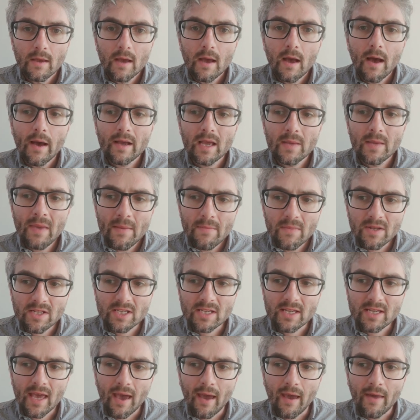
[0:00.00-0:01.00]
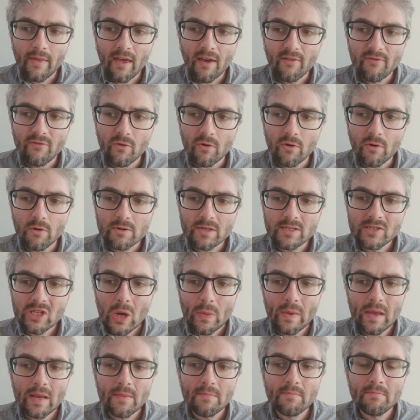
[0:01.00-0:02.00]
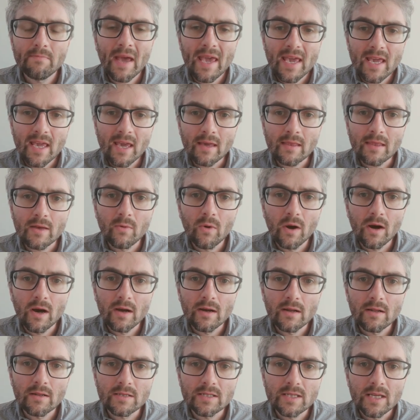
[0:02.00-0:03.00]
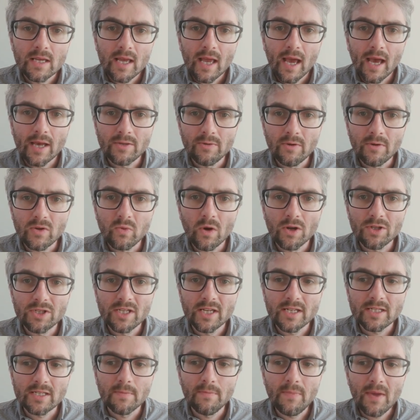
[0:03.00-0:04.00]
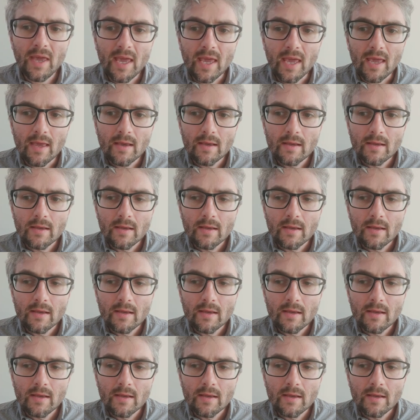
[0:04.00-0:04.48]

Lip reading: A commitment to care, therefore, does not mean making the world as you would want it to be,